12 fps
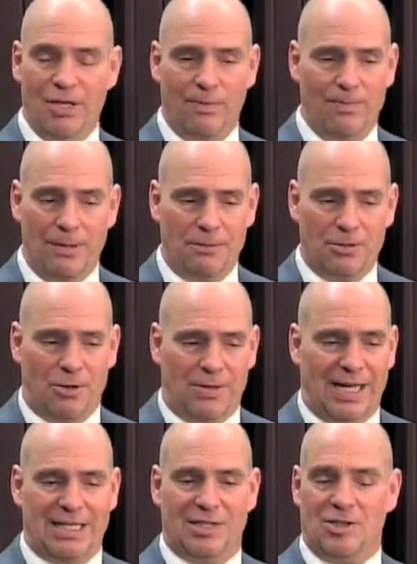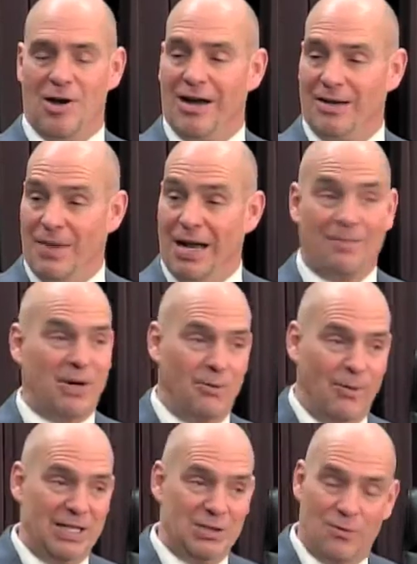people don't like to talk about it, but
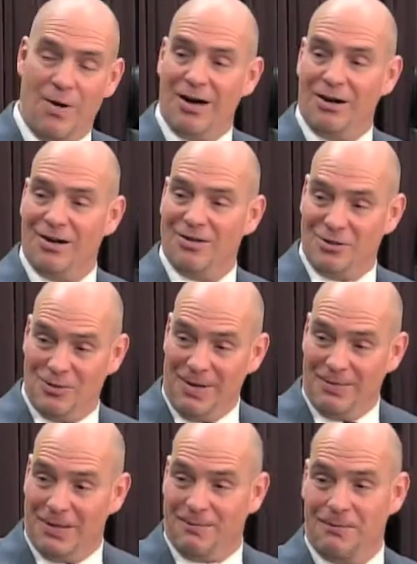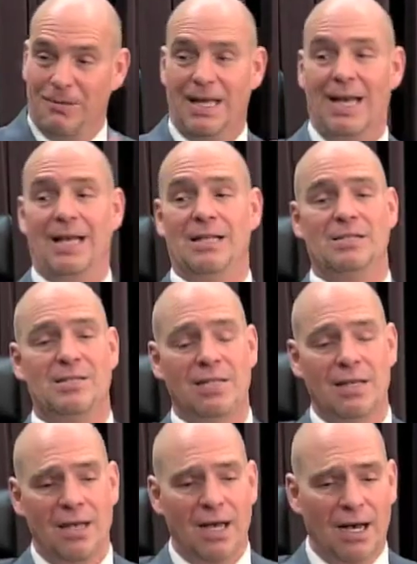wastewater treatment plants.
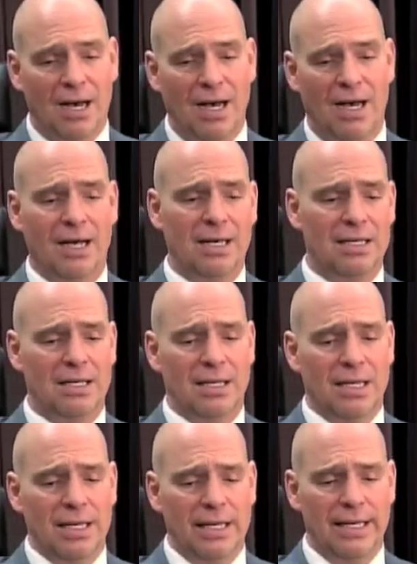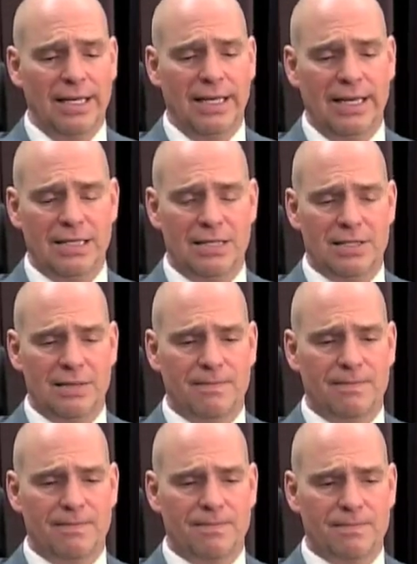It's
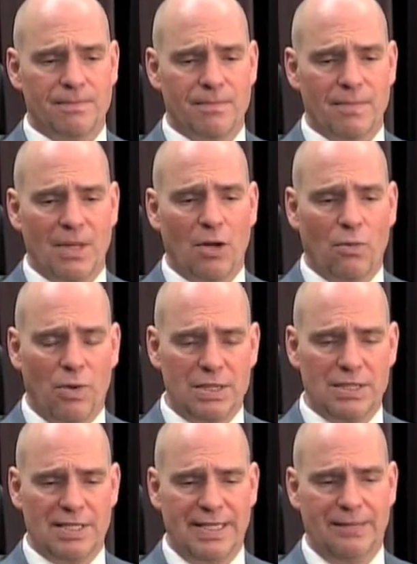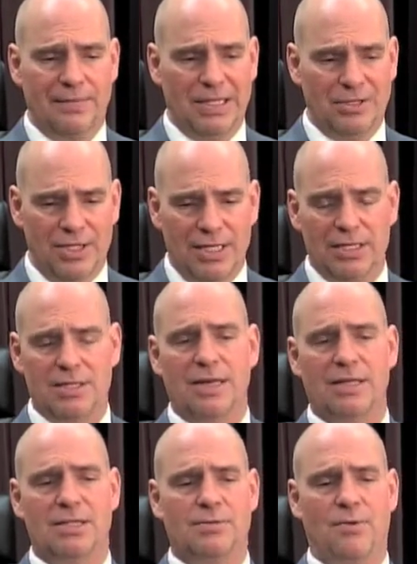what the CDBG has
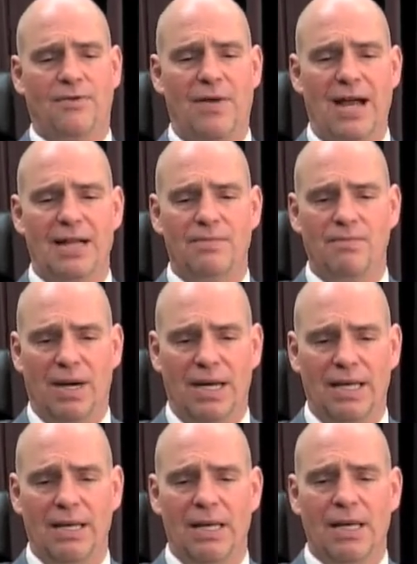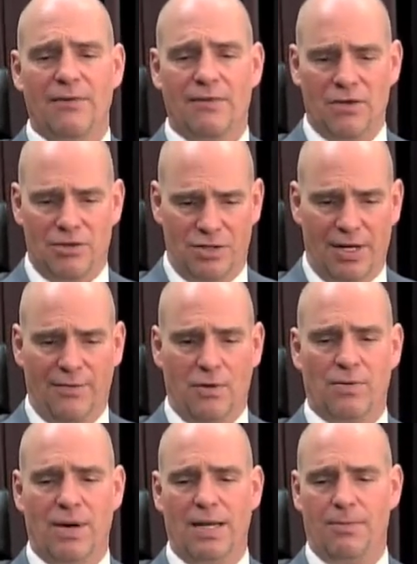done is provided money for
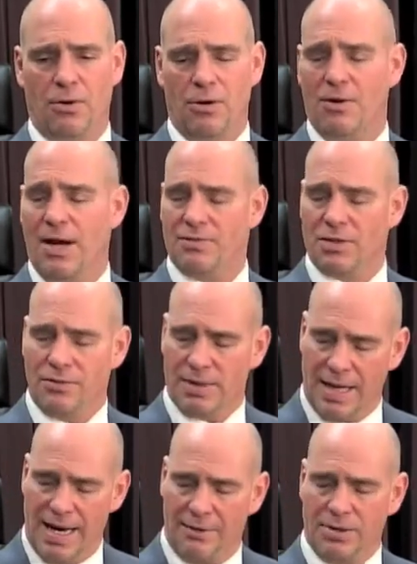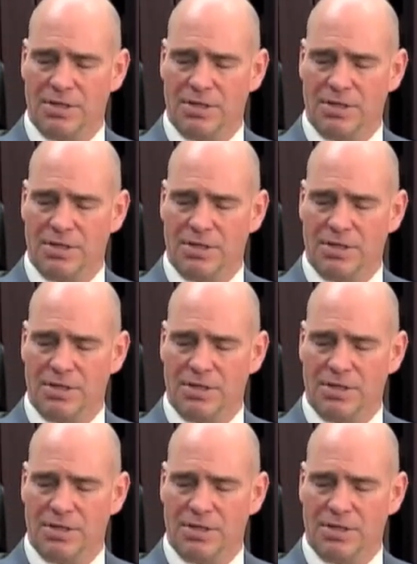shovel-ready programs with Iowa